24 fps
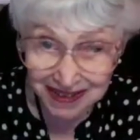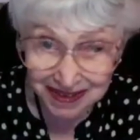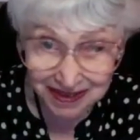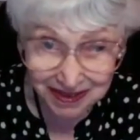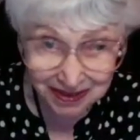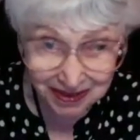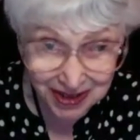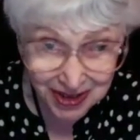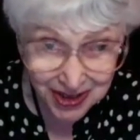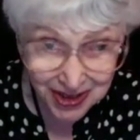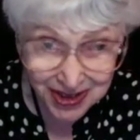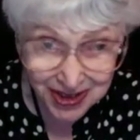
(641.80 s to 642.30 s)

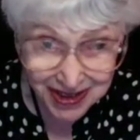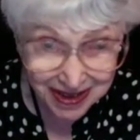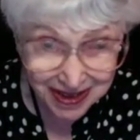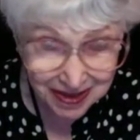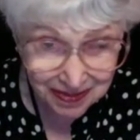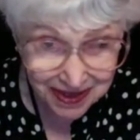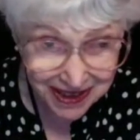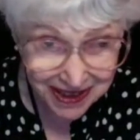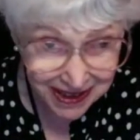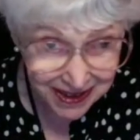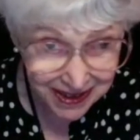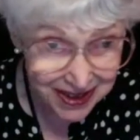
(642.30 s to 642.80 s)
rigidly
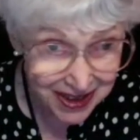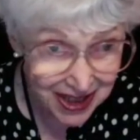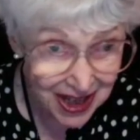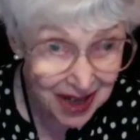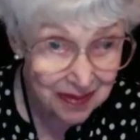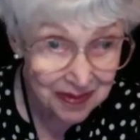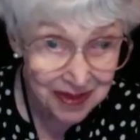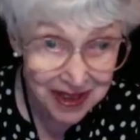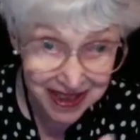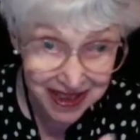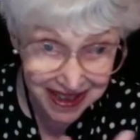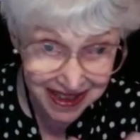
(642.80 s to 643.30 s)
male
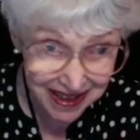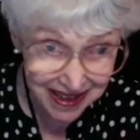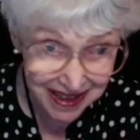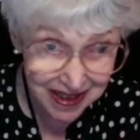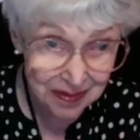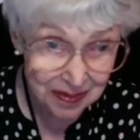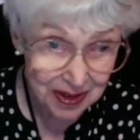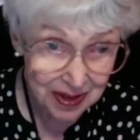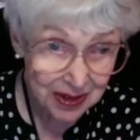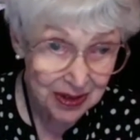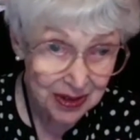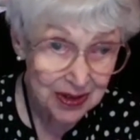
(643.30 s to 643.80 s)
dominated,
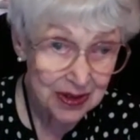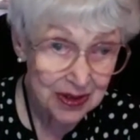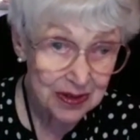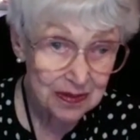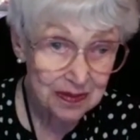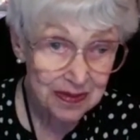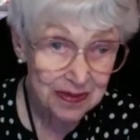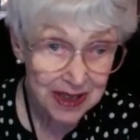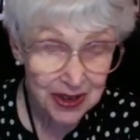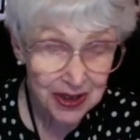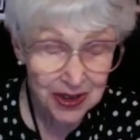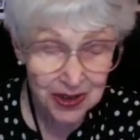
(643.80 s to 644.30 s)
because you
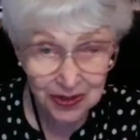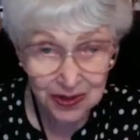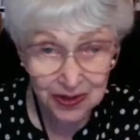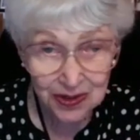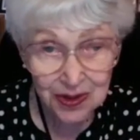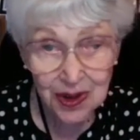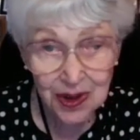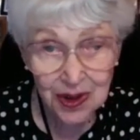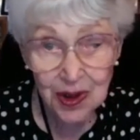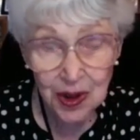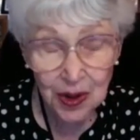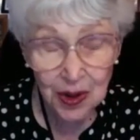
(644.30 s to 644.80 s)
mentioned
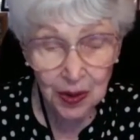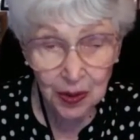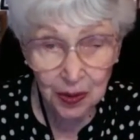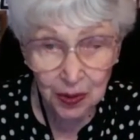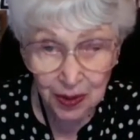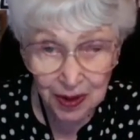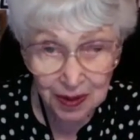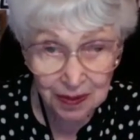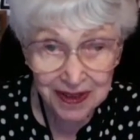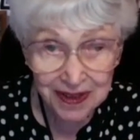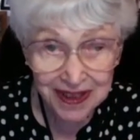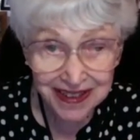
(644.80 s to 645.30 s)

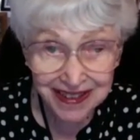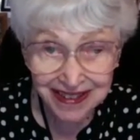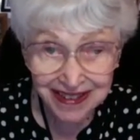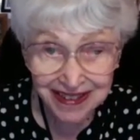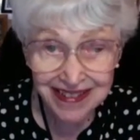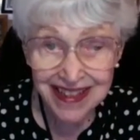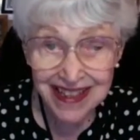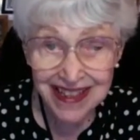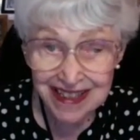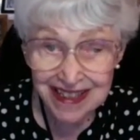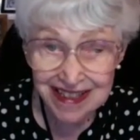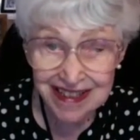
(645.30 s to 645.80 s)
women, and
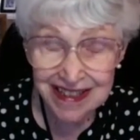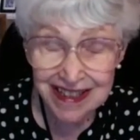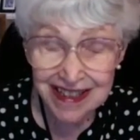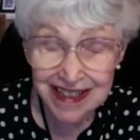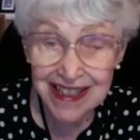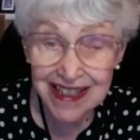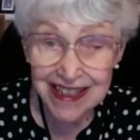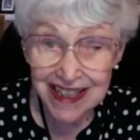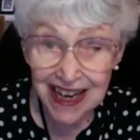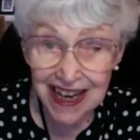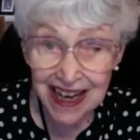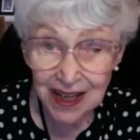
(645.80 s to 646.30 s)
that's
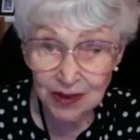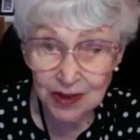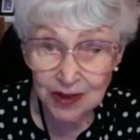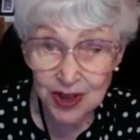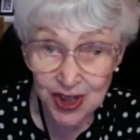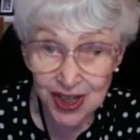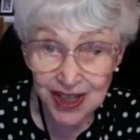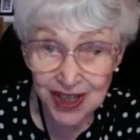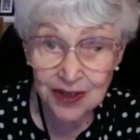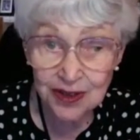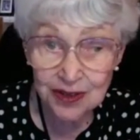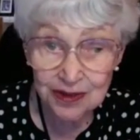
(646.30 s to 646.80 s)
how
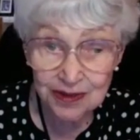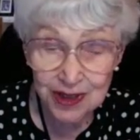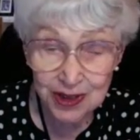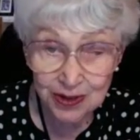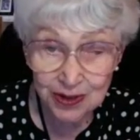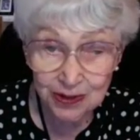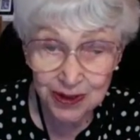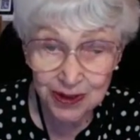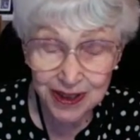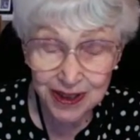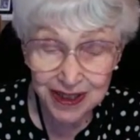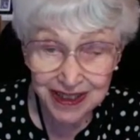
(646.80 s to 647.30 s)
gender is
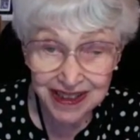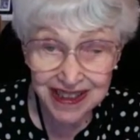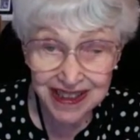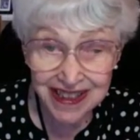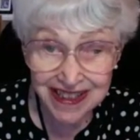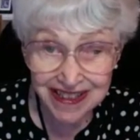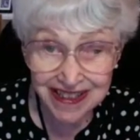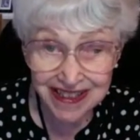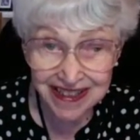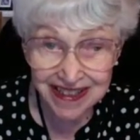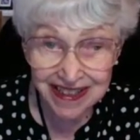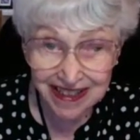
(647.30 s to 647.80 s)

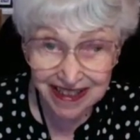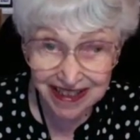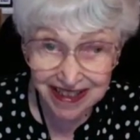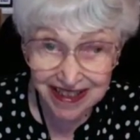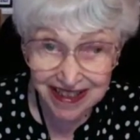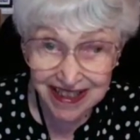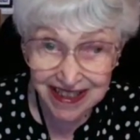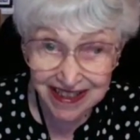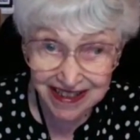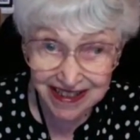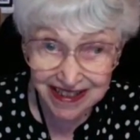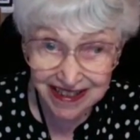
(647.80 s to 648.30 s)
organized
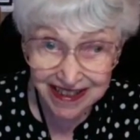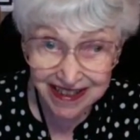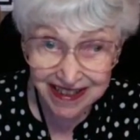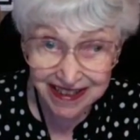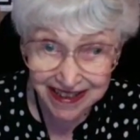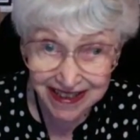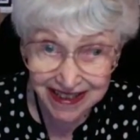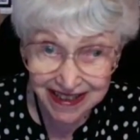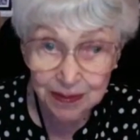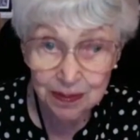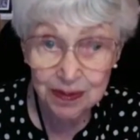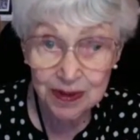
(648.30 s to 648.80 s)
is a
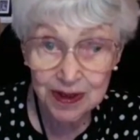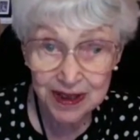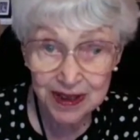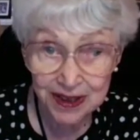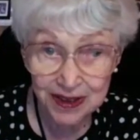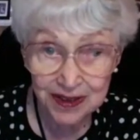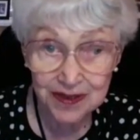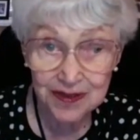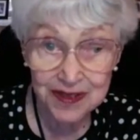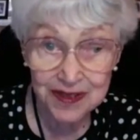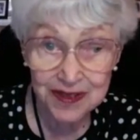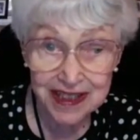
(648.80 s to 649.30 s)
key part
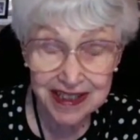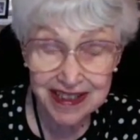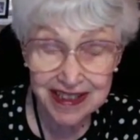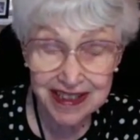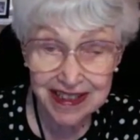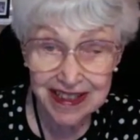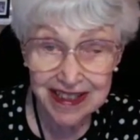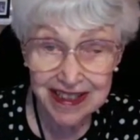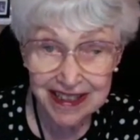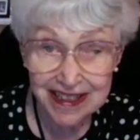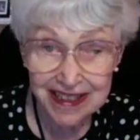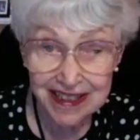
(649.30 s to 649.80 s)
of the
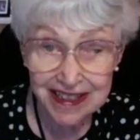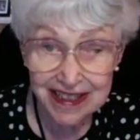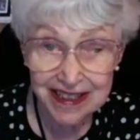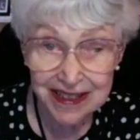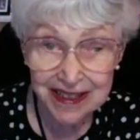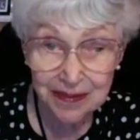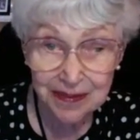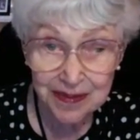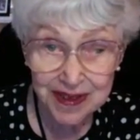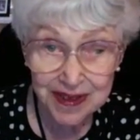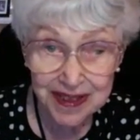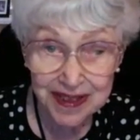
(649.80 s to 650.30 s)

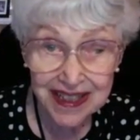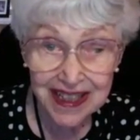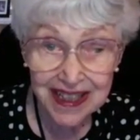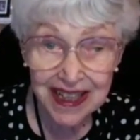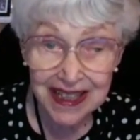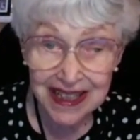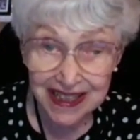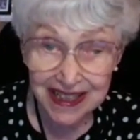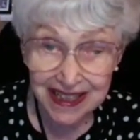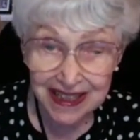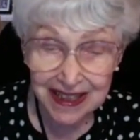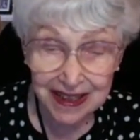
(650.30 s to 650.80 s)
systems,
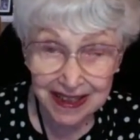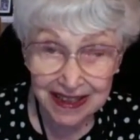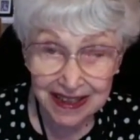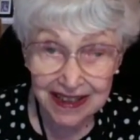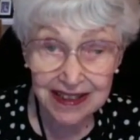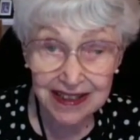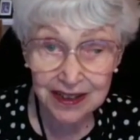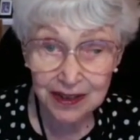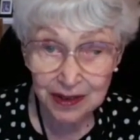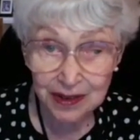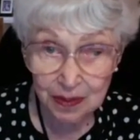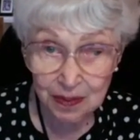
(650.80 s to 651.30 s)

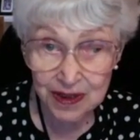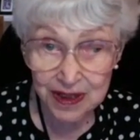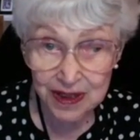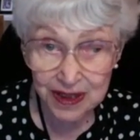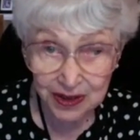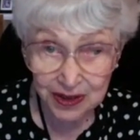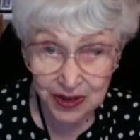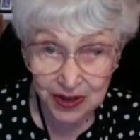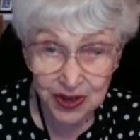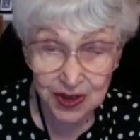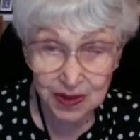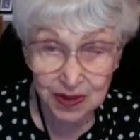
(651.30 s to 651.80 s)
either a
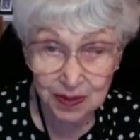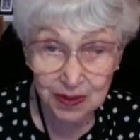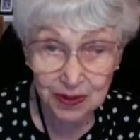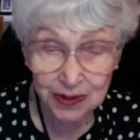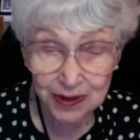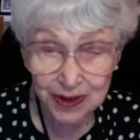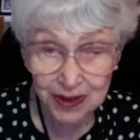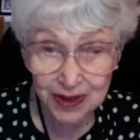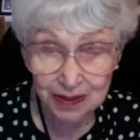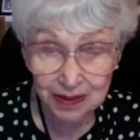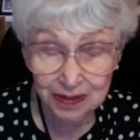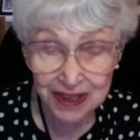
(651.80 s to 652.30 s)
partnership or a
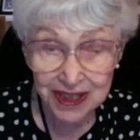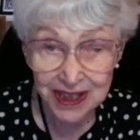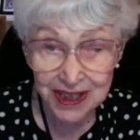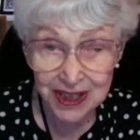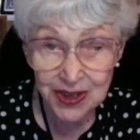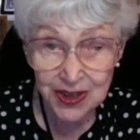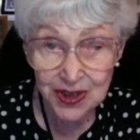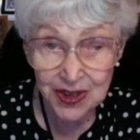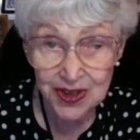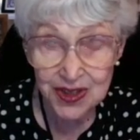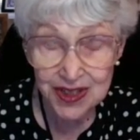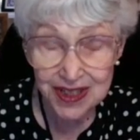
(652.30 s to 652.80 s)

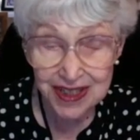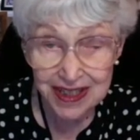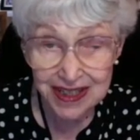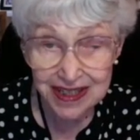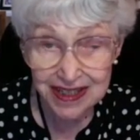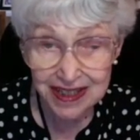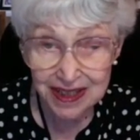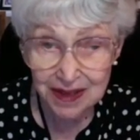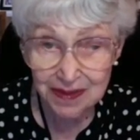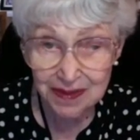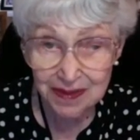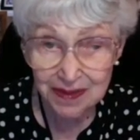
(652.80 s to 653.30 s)
domination
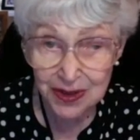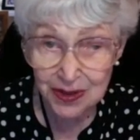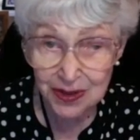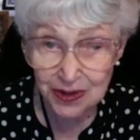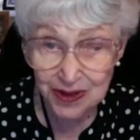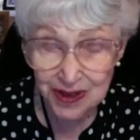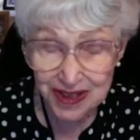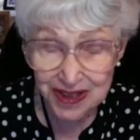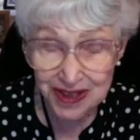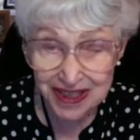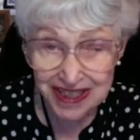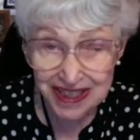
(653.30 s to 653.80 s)
system, as you'll
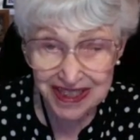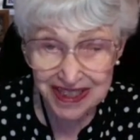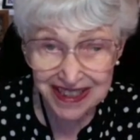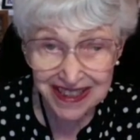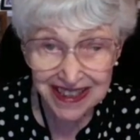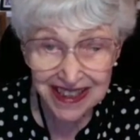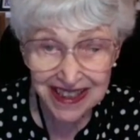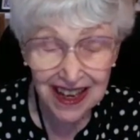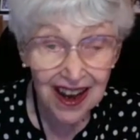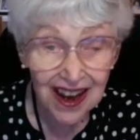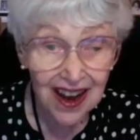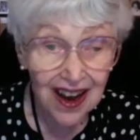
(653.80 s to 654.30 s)
see.
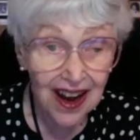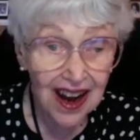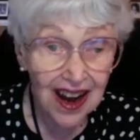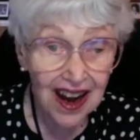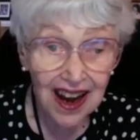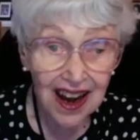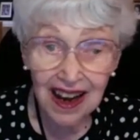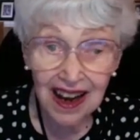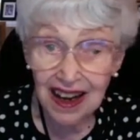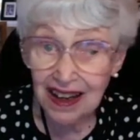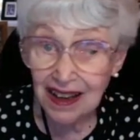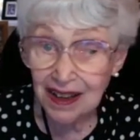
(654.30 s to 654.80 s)

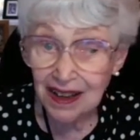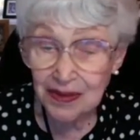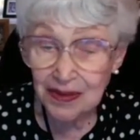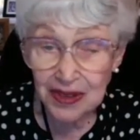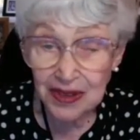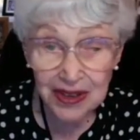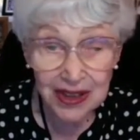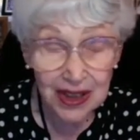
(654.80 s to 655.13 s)
What